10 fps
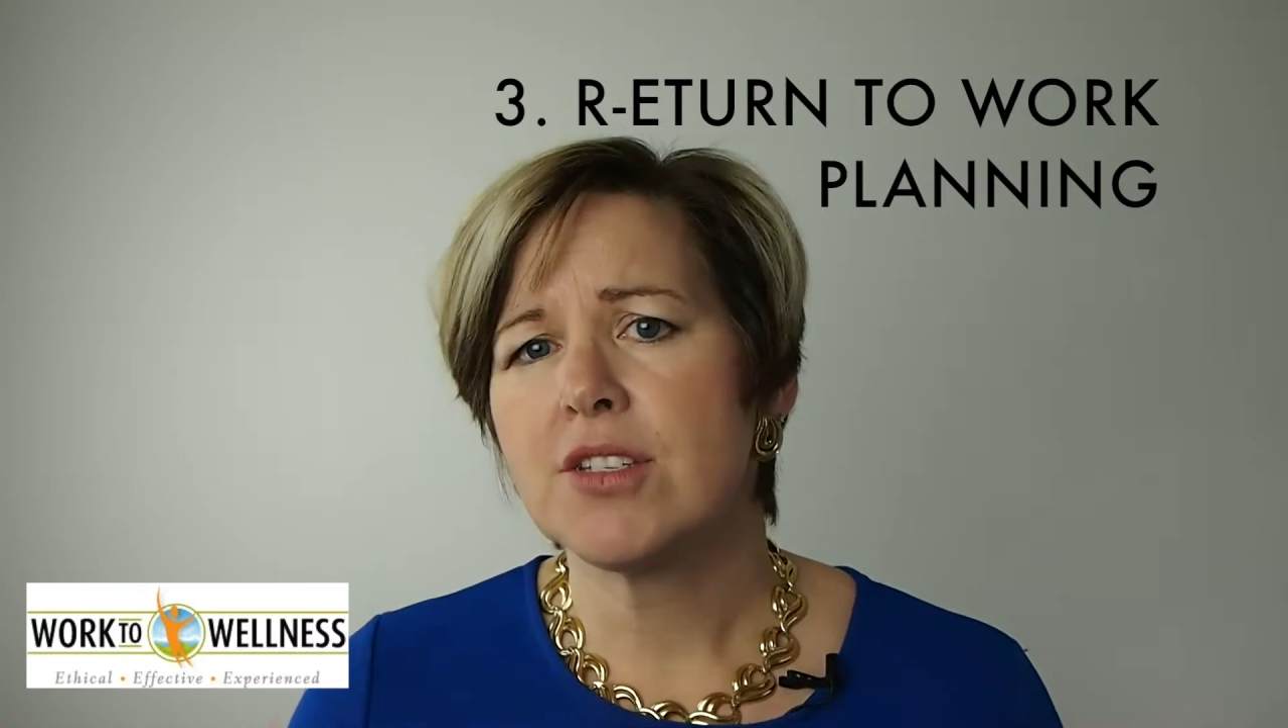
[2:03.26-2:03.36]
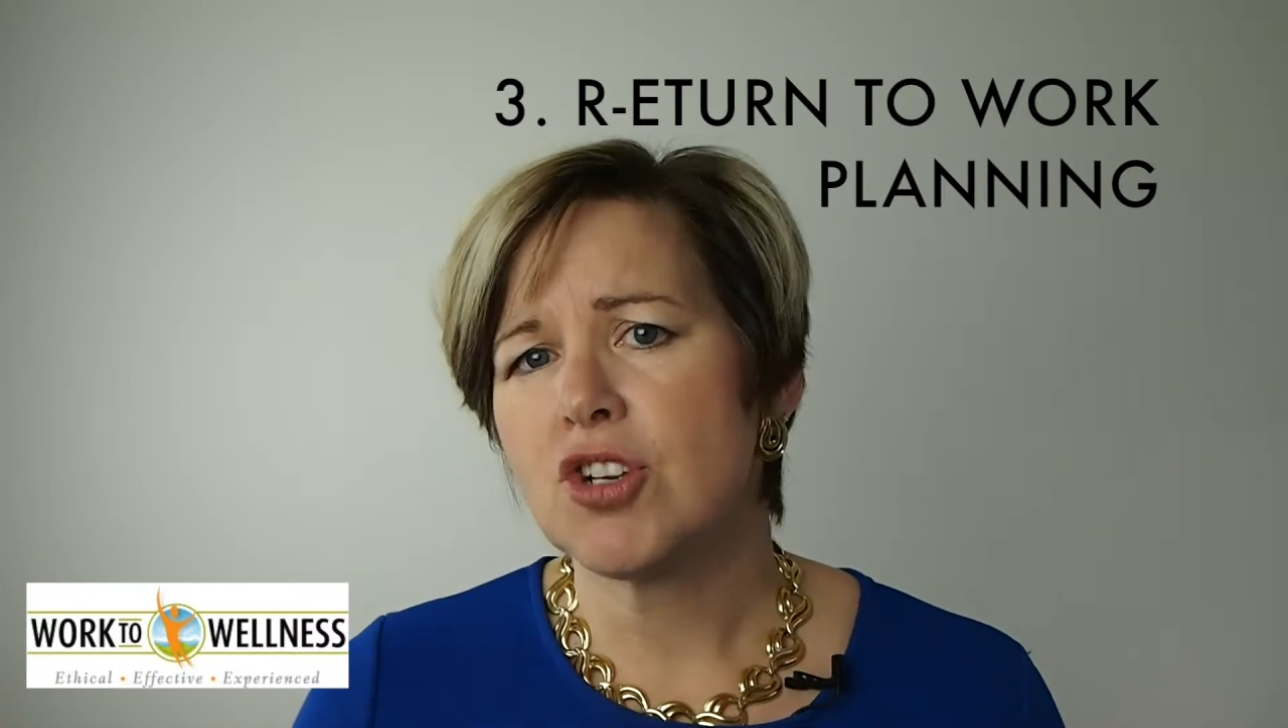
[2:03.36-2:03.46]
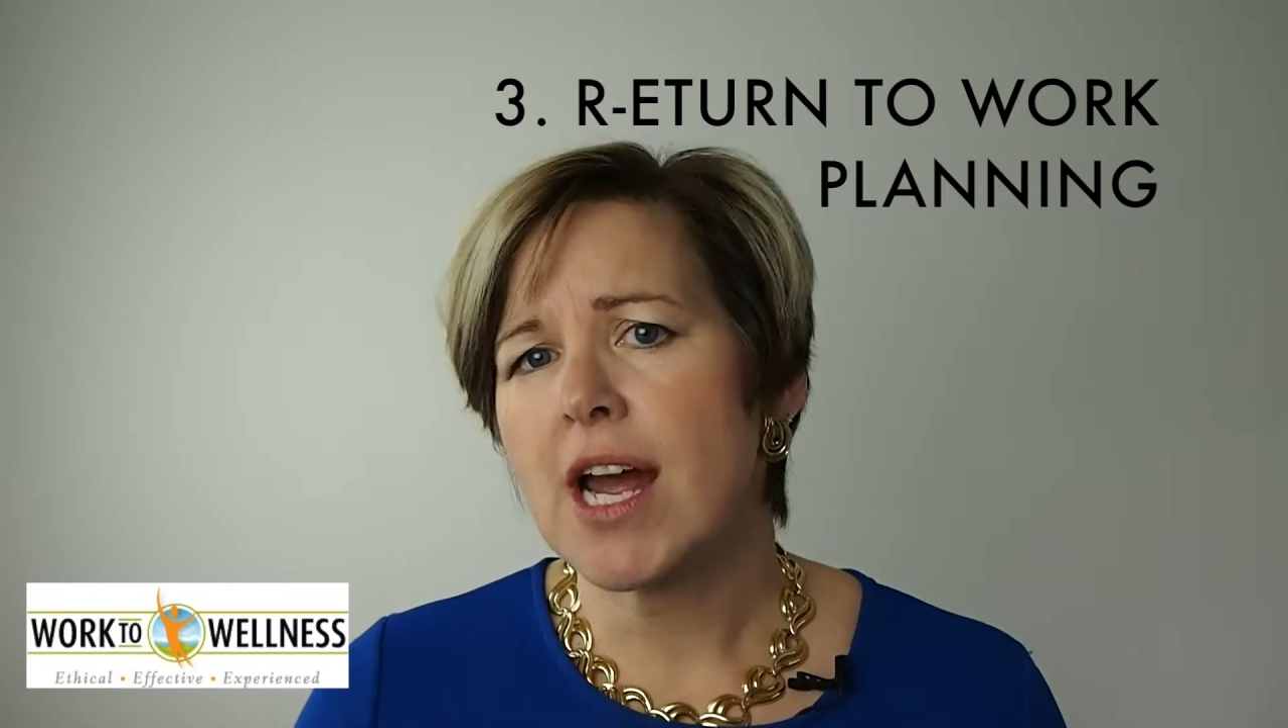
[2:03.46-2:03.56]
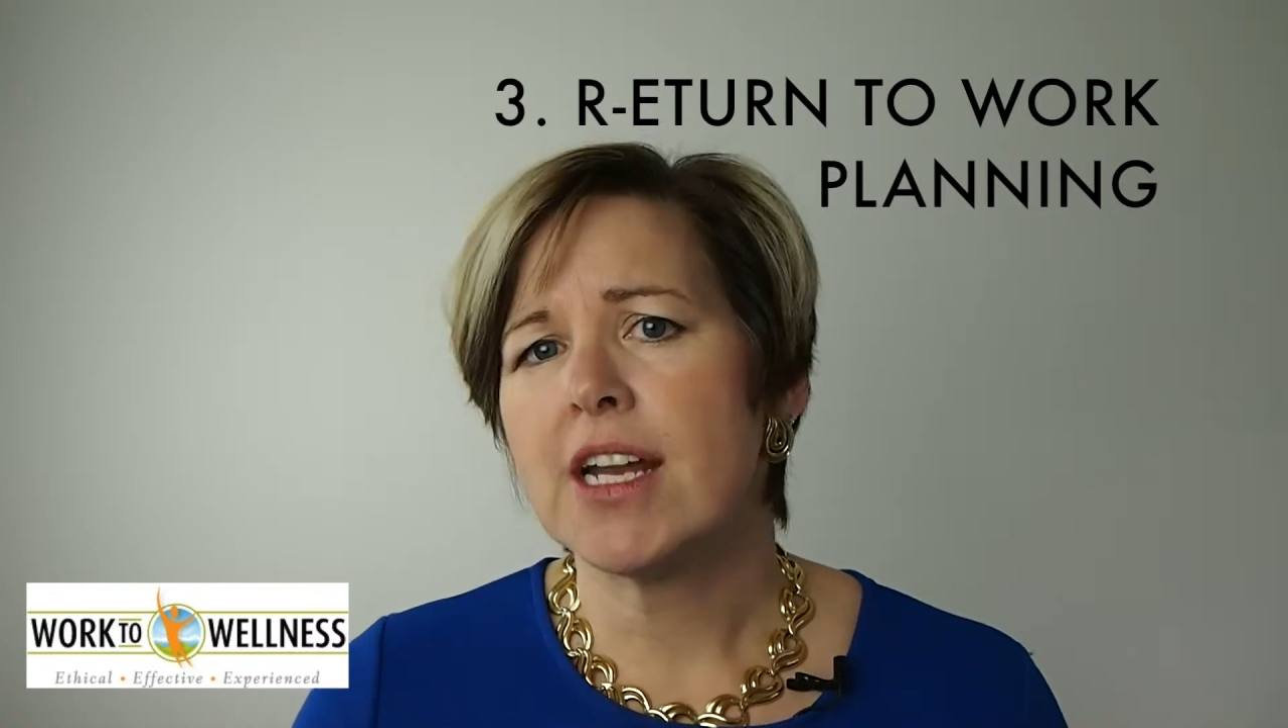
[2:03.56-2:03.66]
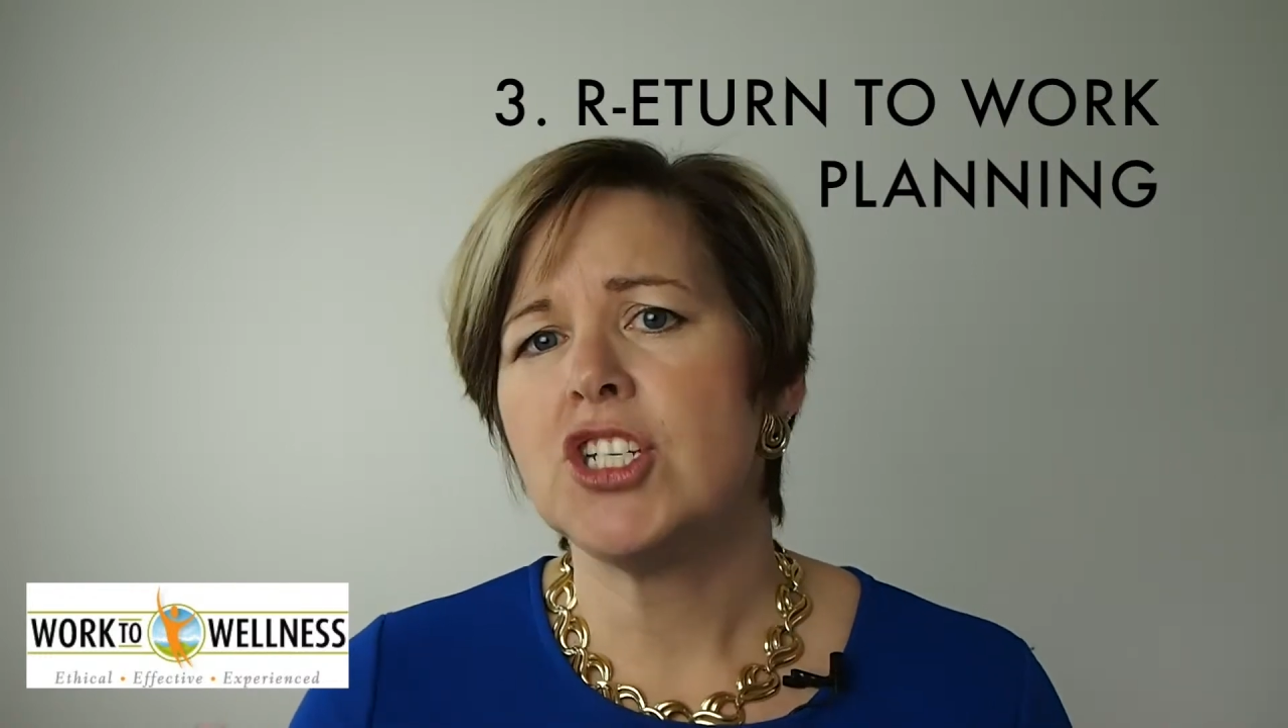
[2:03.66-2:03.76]
a
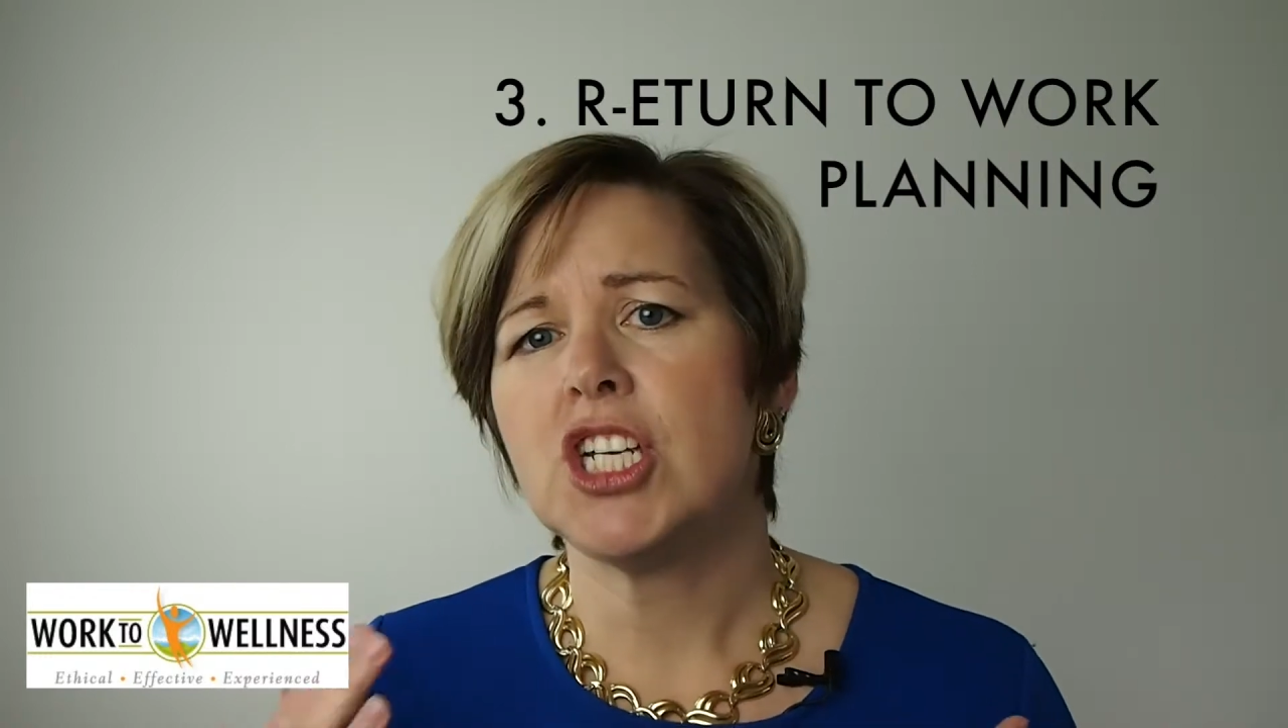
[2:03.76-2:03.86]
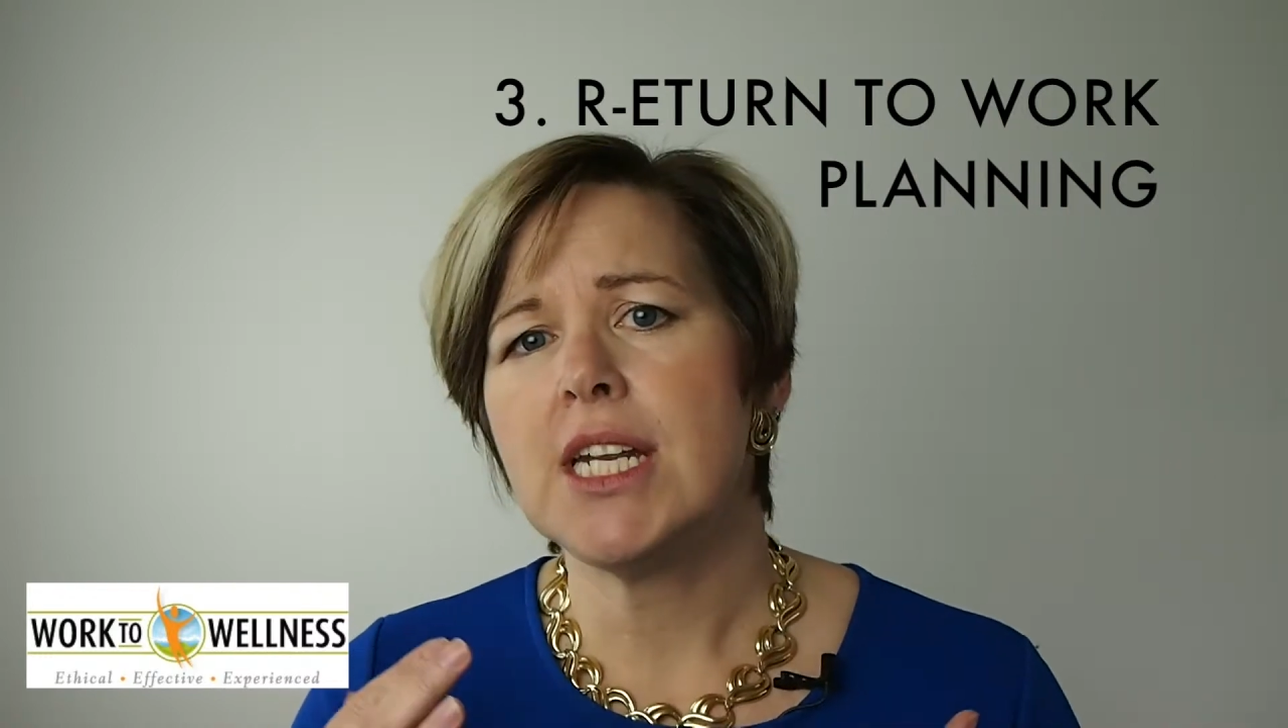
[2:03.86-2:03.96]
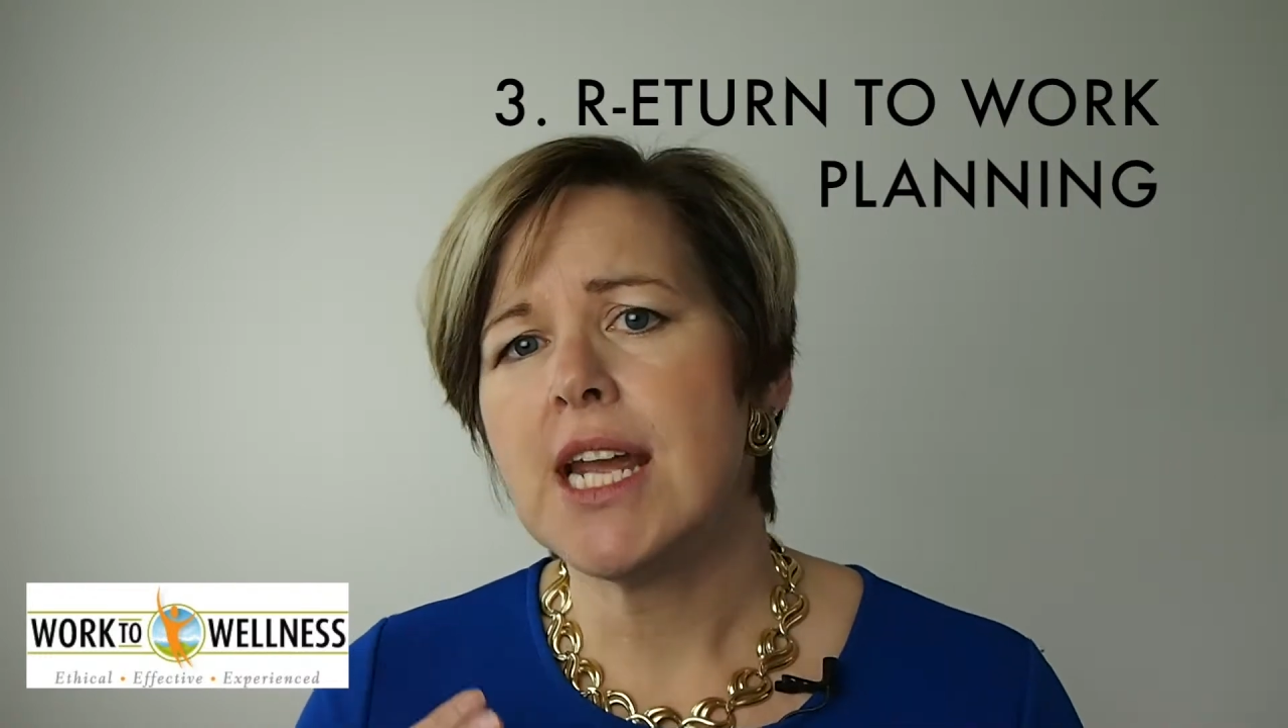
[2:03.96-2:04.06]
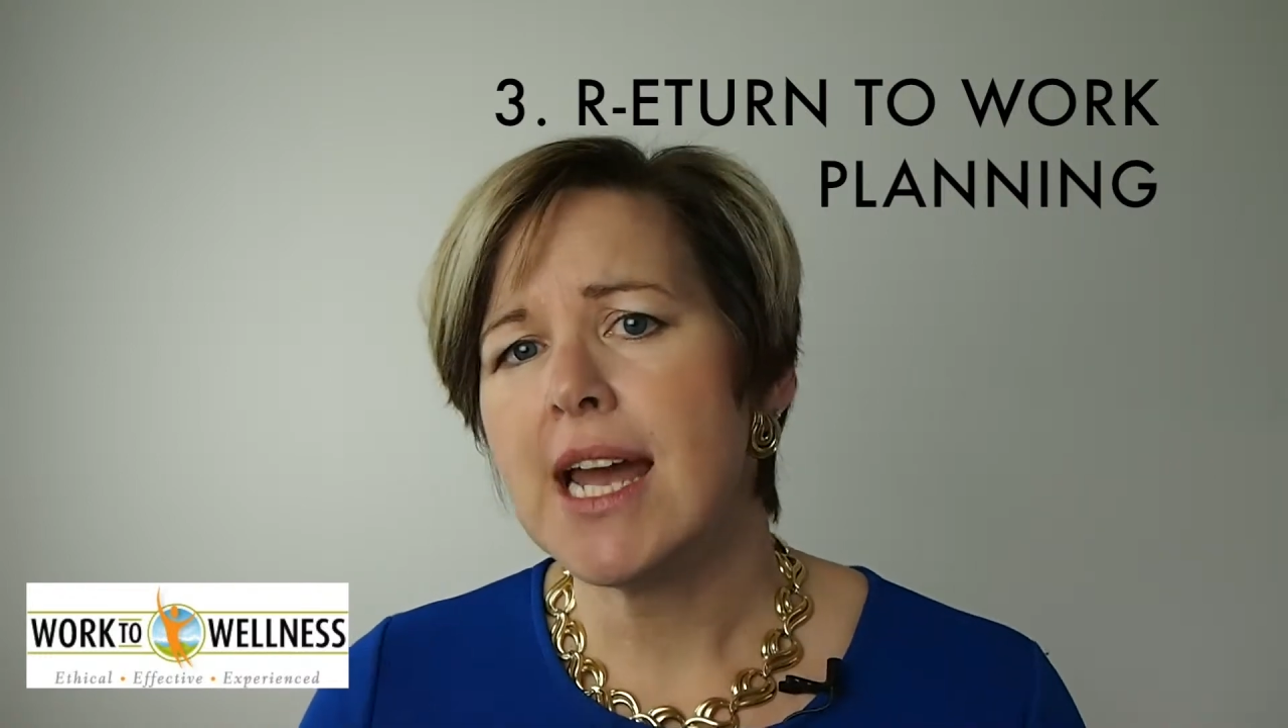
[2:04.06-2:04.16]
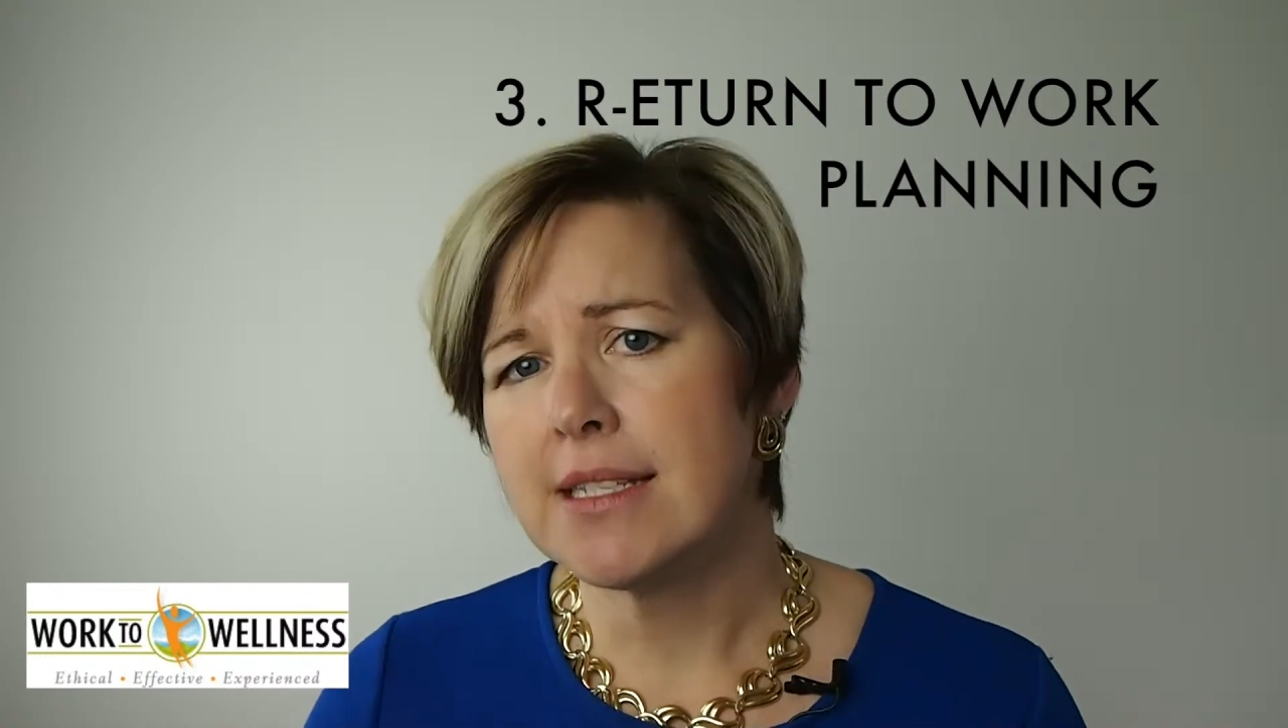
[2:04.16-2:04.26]
strategy